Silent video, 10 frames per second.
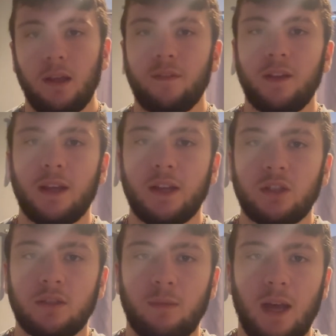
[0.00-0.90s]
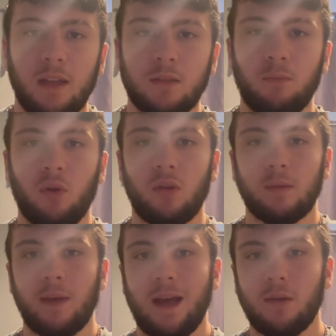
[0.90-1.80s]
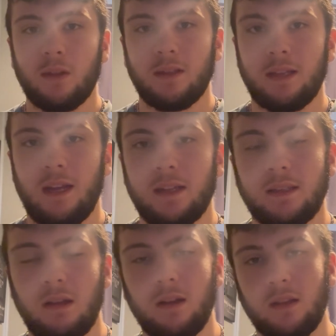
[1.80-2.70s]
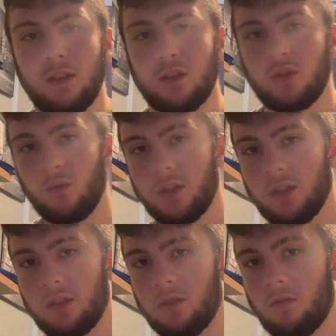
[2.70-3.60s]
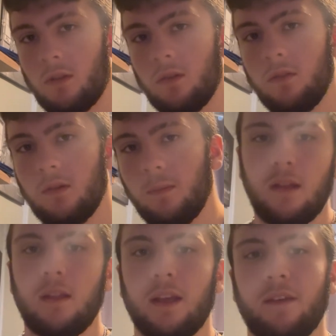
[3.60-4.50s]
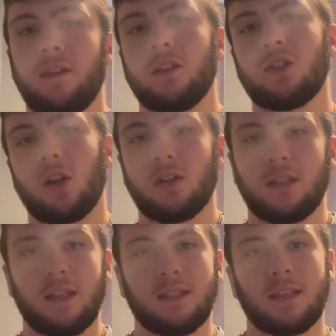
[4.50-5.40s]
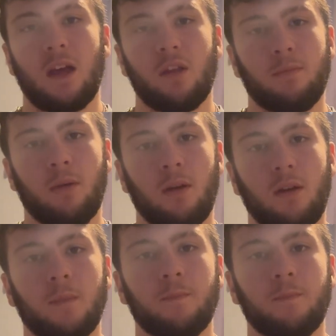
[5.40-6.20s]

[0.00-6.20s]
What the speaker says: If he catches Max pulling back with his hands down and he switches through, like if he starts in southpaw,